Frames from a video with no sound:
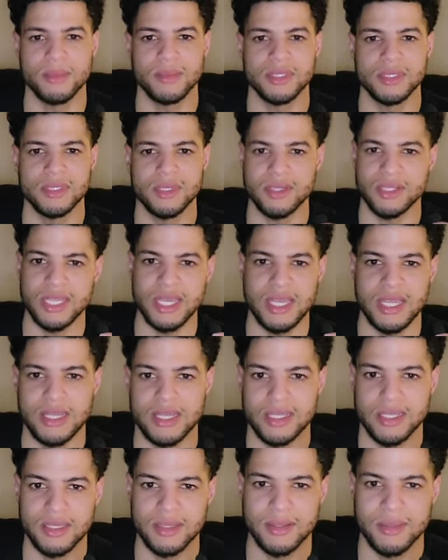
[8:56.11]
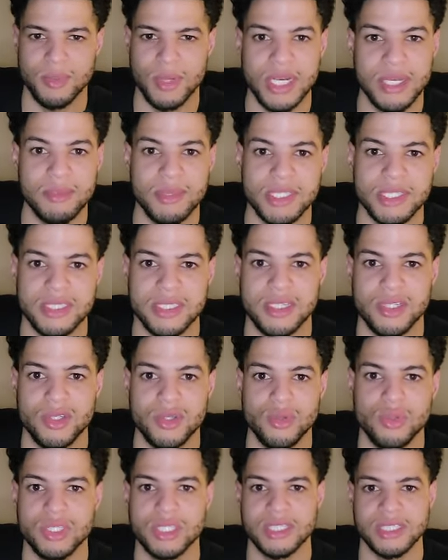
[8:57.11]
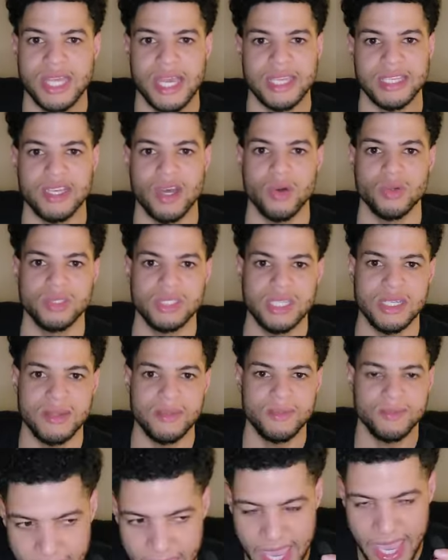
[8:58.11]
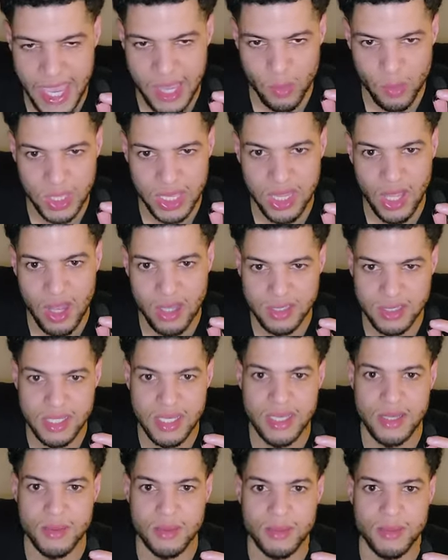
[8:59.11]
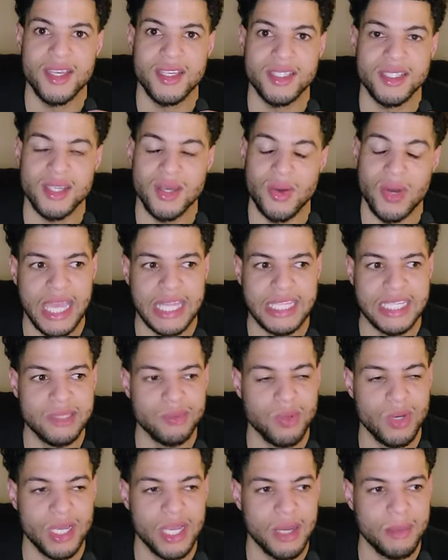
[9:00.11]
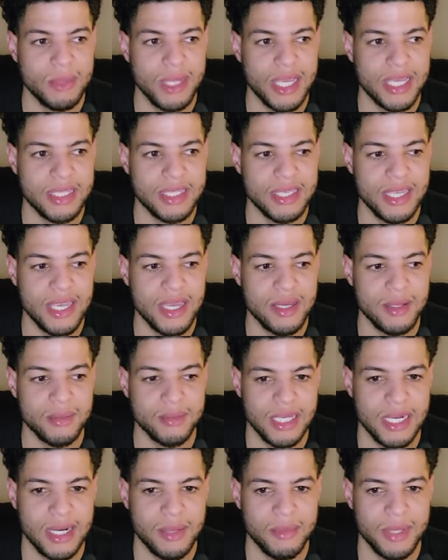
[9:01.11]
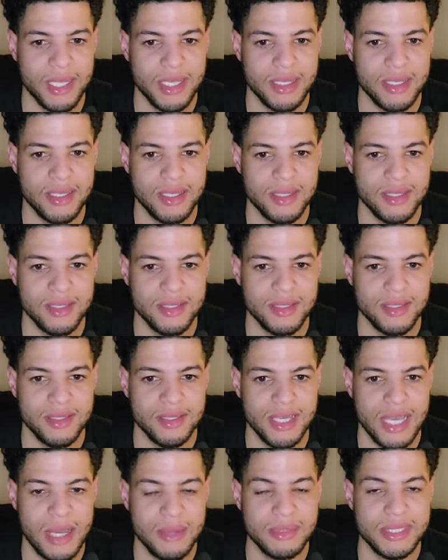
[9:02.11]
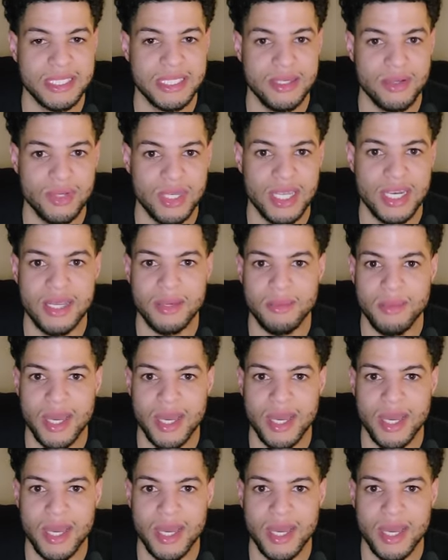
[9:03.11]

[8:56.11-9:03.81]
so then pretty much the dude just like ghosted and we lost him so at this point i'm like damn and i'm like I'm still getting